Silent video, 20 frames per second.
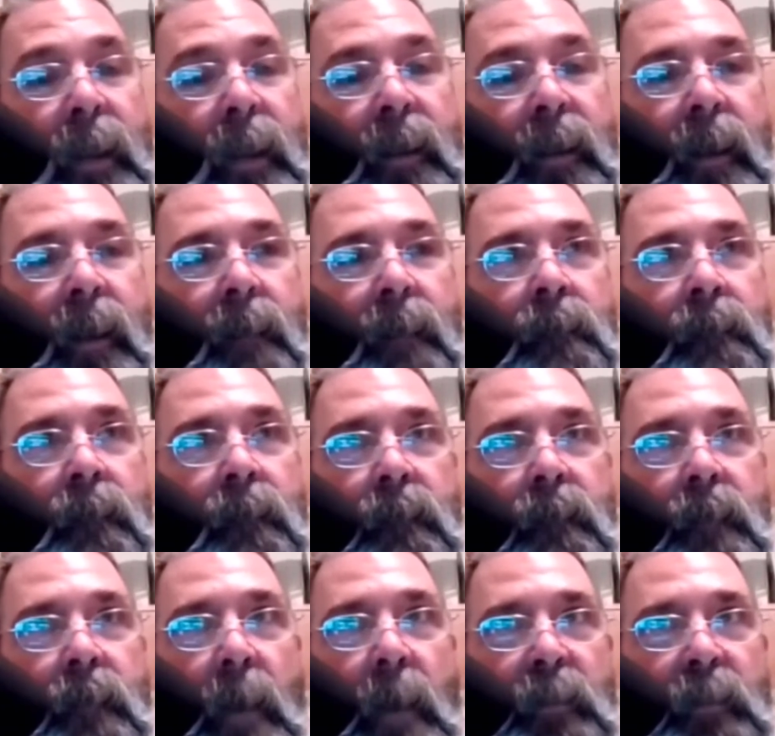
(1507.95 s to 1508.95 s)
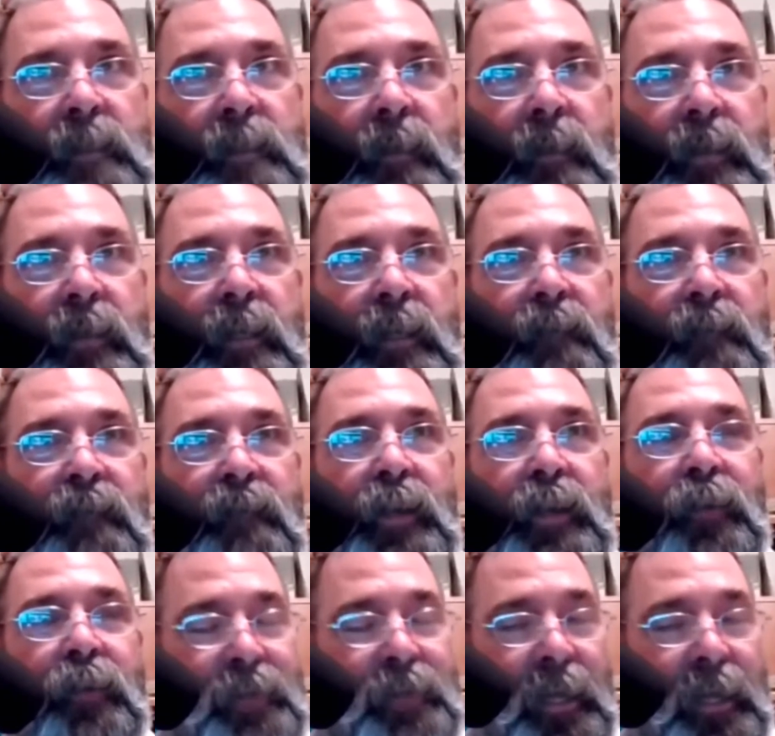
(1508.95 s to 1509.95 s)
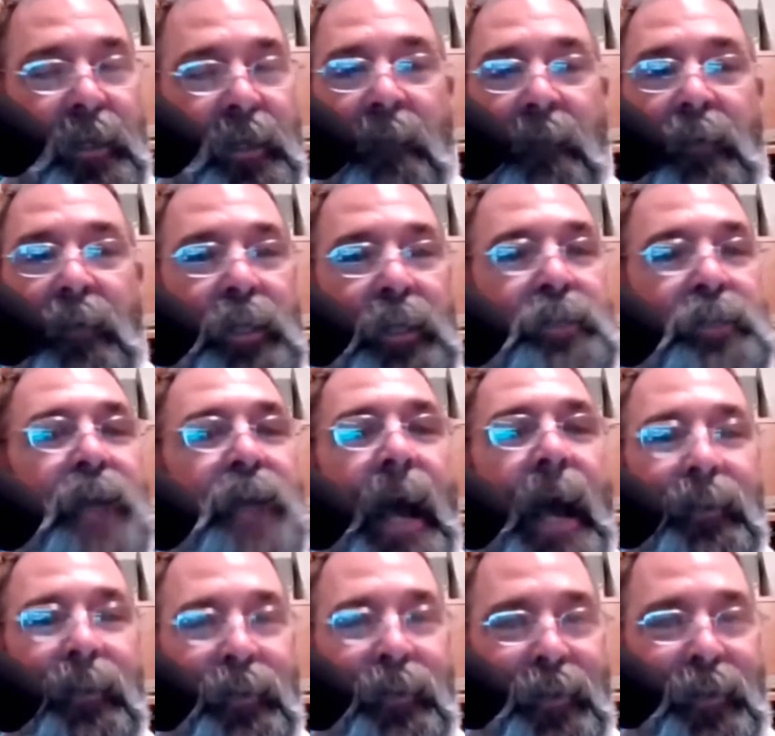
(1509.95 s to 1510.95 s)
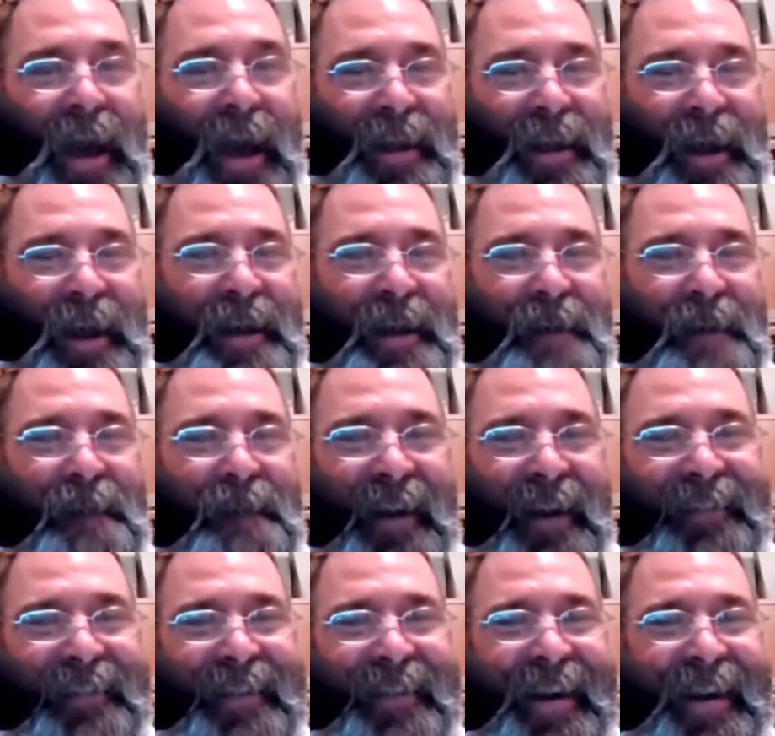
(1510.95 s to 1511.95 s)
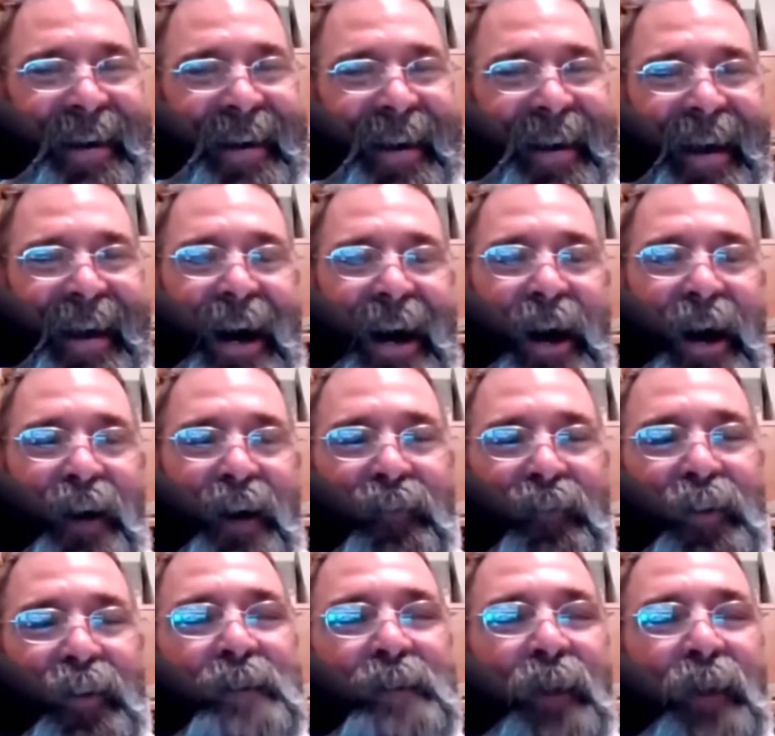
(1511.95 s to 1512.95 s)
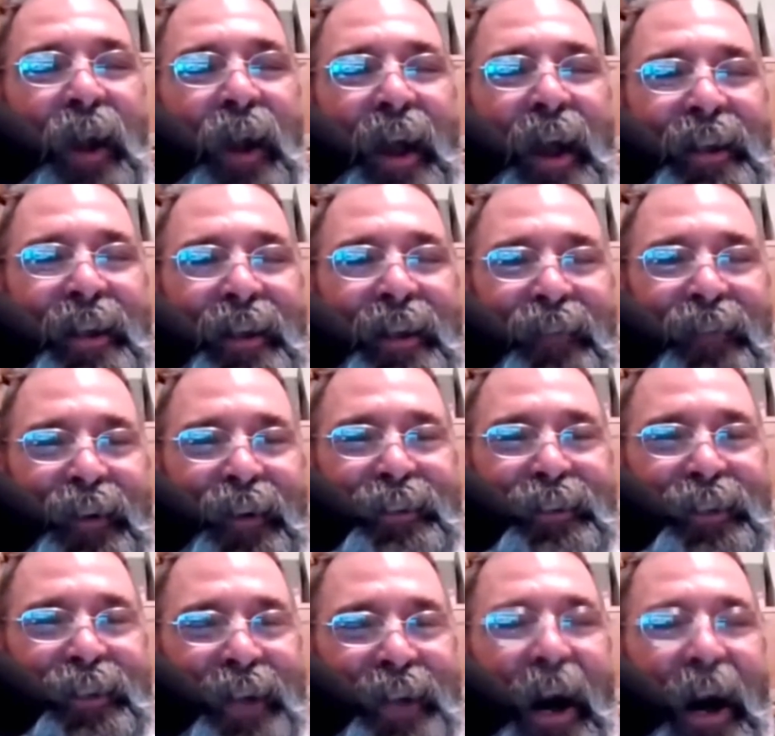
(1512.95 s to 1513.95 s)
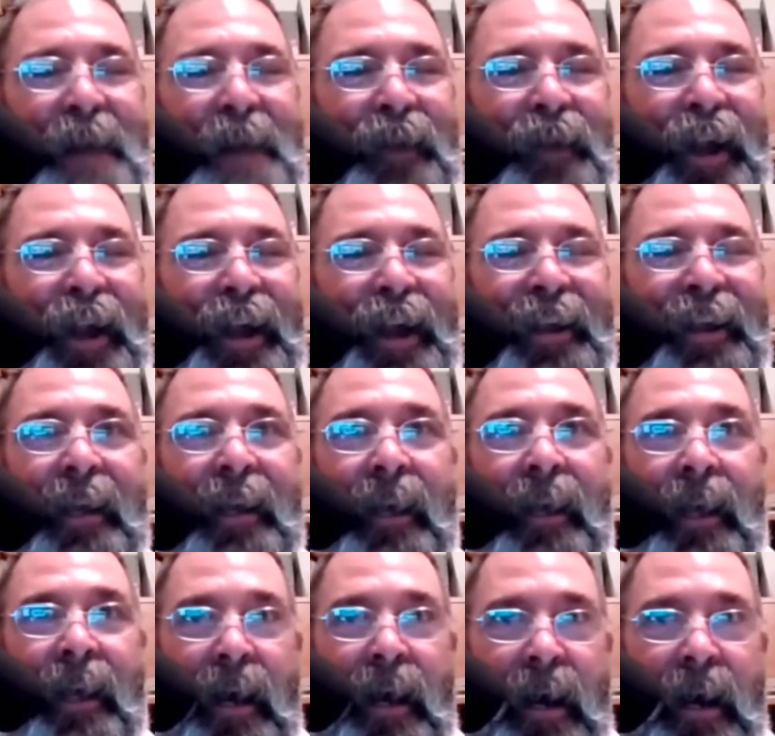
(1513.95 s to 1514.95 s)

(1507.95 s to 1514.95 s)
And that must have been the end of the video because I covered exactly that about freeze branding versus hot branding.